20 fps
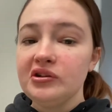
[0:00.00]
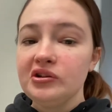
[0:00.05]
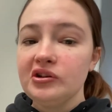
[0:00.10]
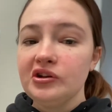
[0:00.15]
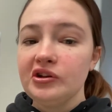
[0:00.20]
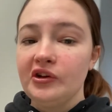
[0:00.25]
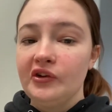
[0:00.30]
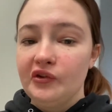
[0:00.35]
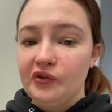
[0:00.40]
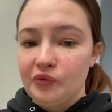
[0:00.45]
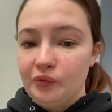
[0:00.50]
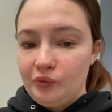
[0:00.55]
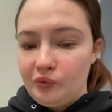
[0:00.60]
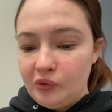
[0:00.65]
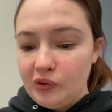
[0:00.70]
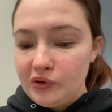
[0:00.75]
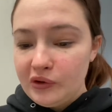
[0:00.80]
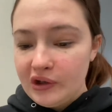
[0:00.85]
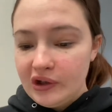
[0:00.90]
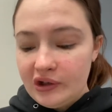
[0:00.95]
It's
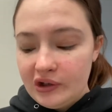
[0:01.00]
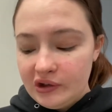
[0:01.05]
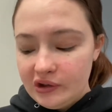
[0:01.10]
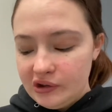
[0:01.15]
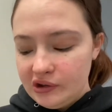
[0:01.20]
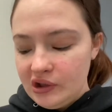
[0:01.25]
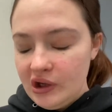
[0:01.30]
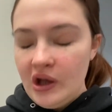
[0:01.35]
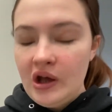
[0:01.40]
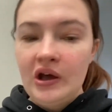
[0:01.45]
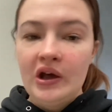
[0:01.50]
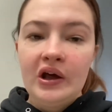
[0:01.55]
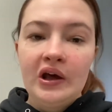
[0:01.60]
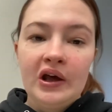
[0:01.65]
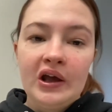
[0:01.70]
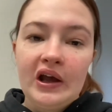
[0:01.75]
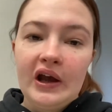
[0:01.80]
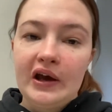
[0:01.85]
really good, and